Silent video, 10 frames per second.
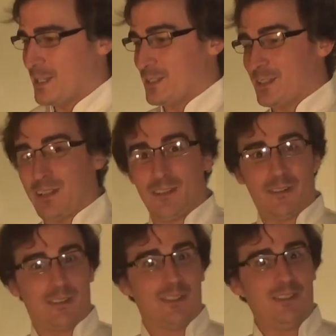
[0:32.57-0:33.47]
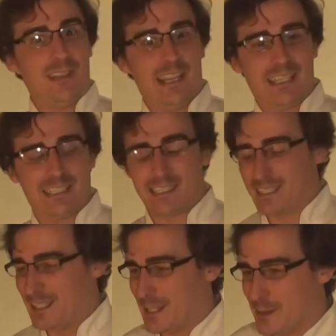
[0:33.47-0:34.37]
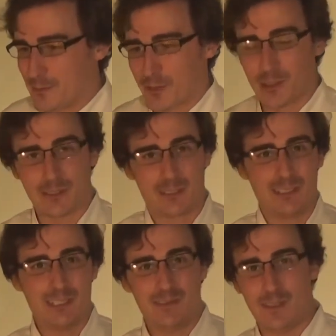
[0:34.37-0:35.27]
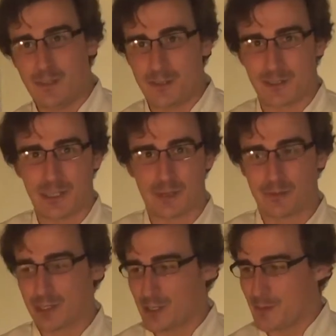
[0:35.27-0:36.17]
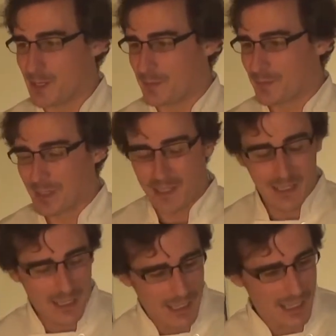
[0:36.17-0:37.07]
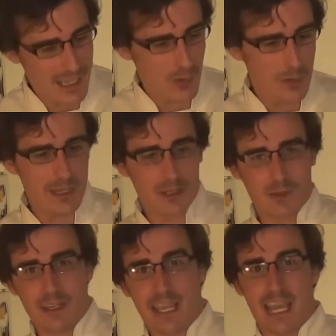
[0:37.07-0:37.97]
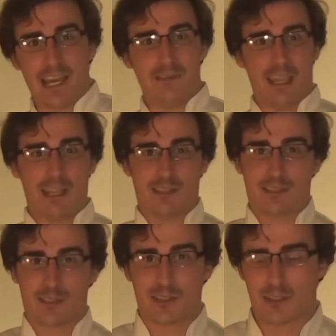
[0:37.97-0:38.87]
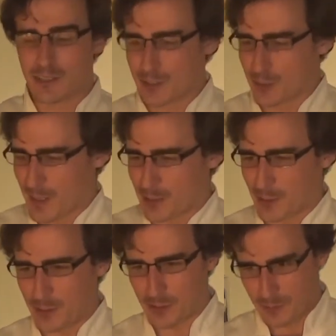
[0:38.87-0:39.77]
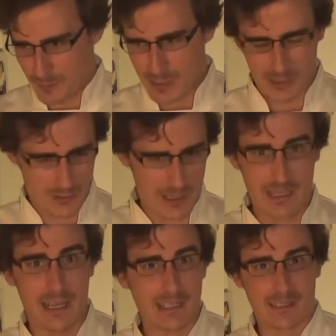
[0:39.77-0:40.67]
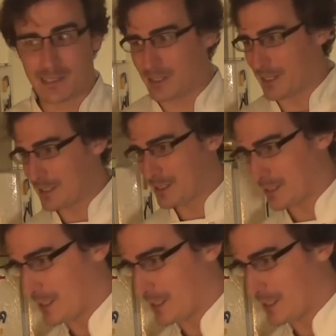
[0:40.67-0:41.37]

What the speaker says: So, tonight, for all two of you who saw the promo, we are going to have a star special mystery guest tonight,